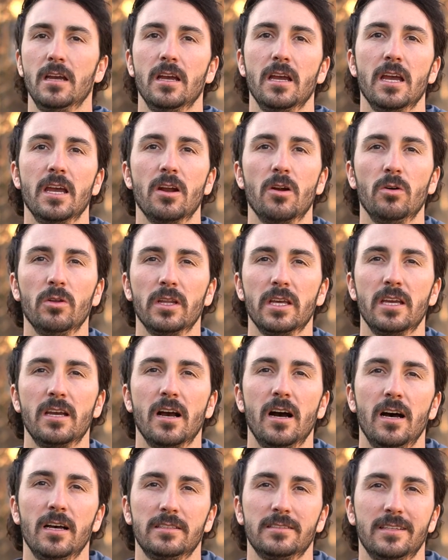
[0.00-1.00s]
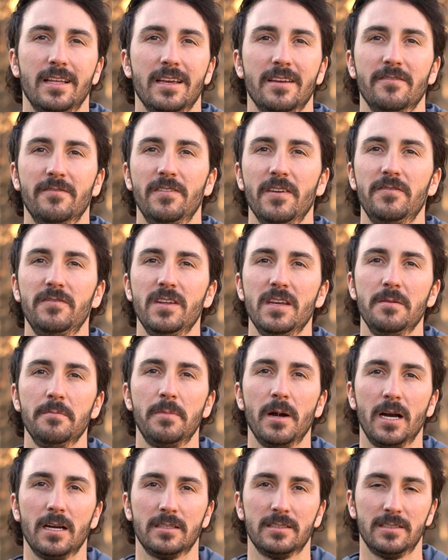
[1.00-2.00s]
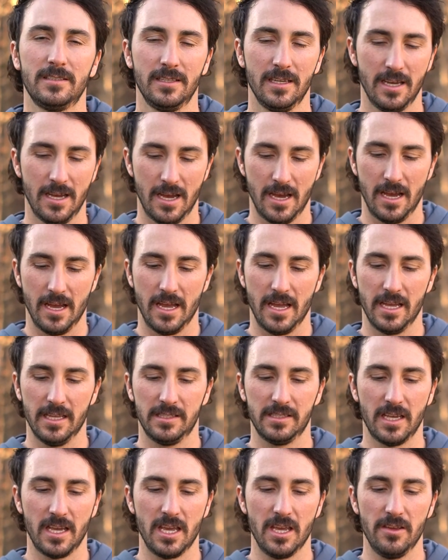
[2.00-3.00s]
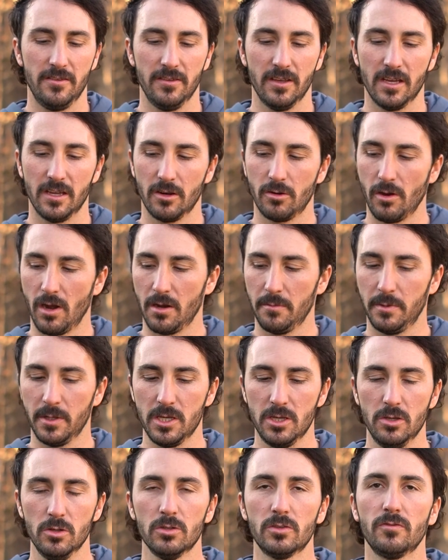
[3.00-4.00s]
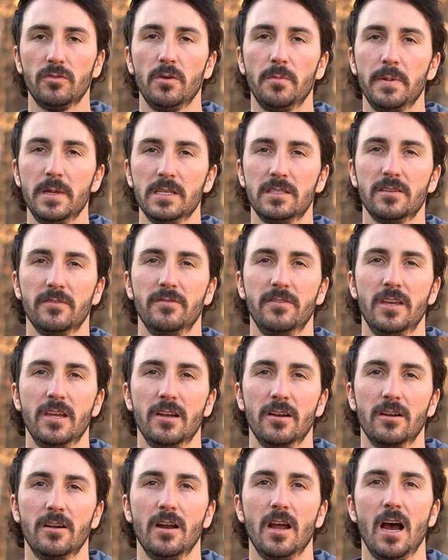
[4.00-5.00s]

It only costs like 15 bucks. It's a incredibly useful piece of gear.